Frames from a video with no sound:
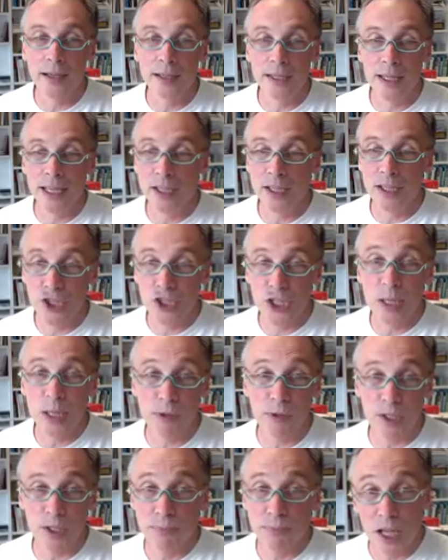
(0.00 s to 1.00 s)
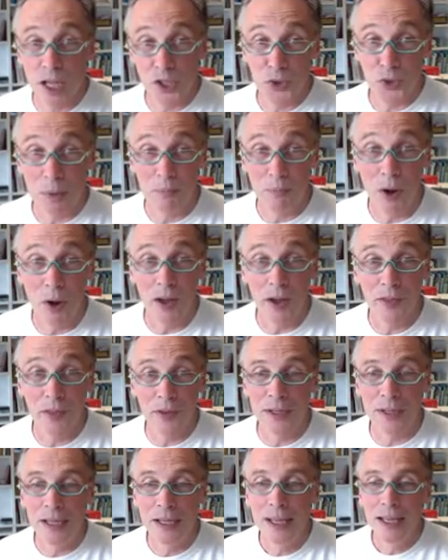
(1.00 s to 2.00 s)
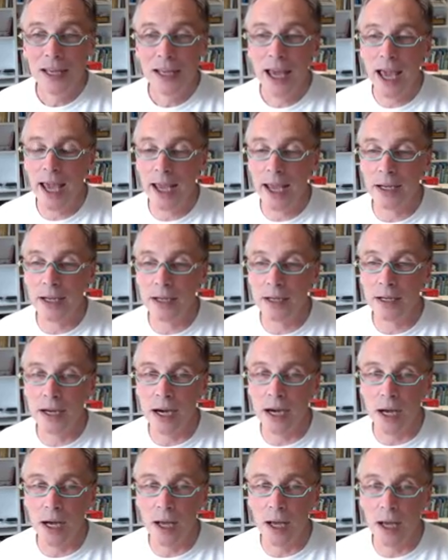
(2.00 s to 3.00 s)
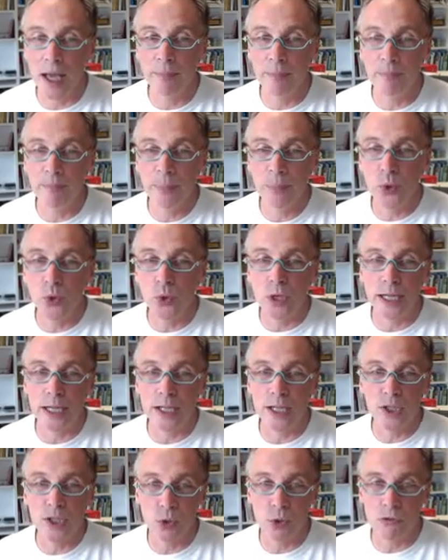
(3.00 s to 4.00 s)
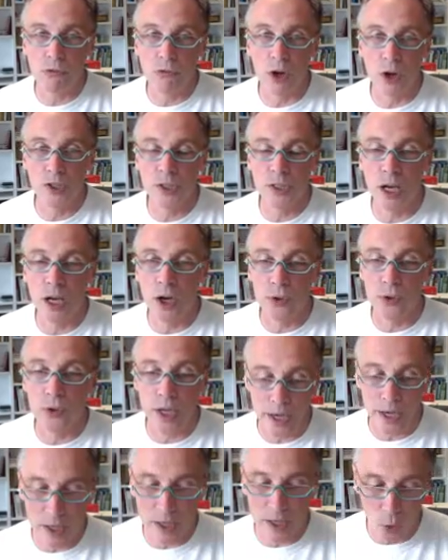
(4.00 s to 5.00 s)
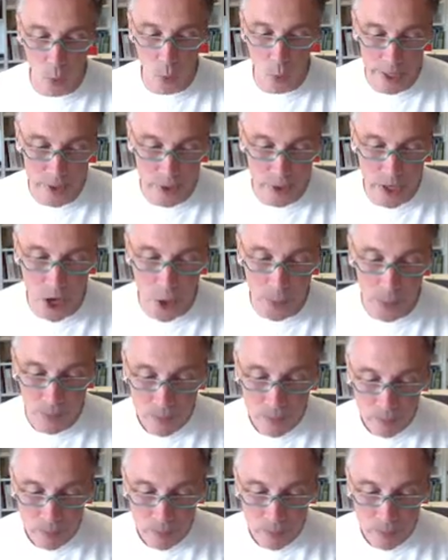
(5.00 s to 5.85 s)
in C++ or in Python and build it into a ROS node, and away you go.